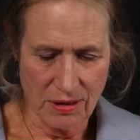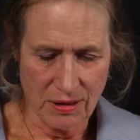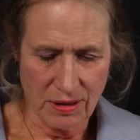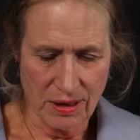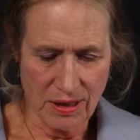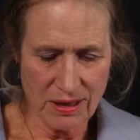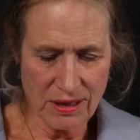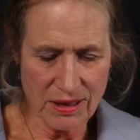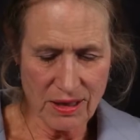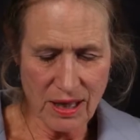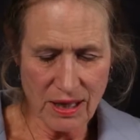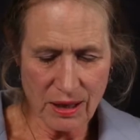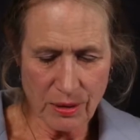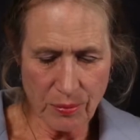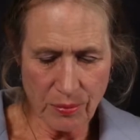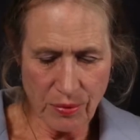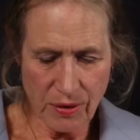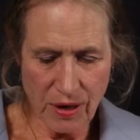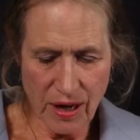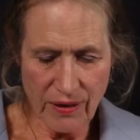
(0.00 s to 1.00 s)
It is not the
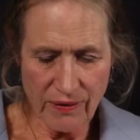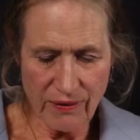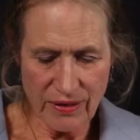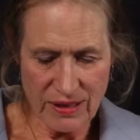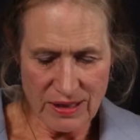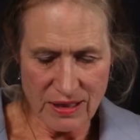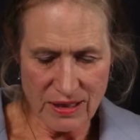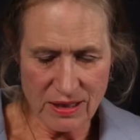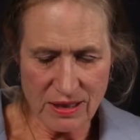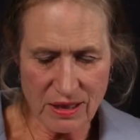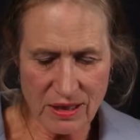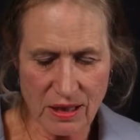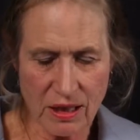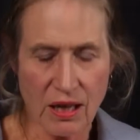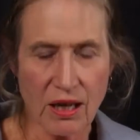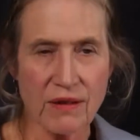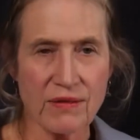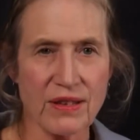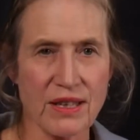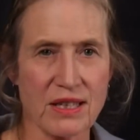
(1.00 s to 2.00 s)
province
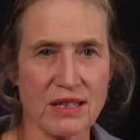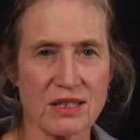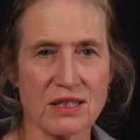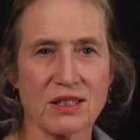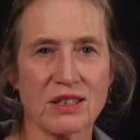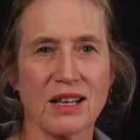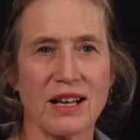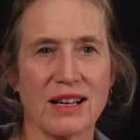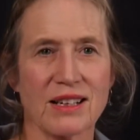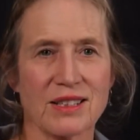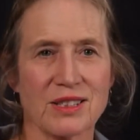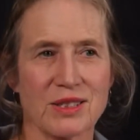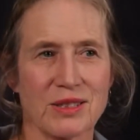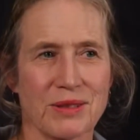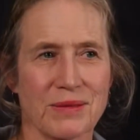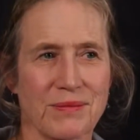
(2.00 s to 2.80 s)
of the intellect.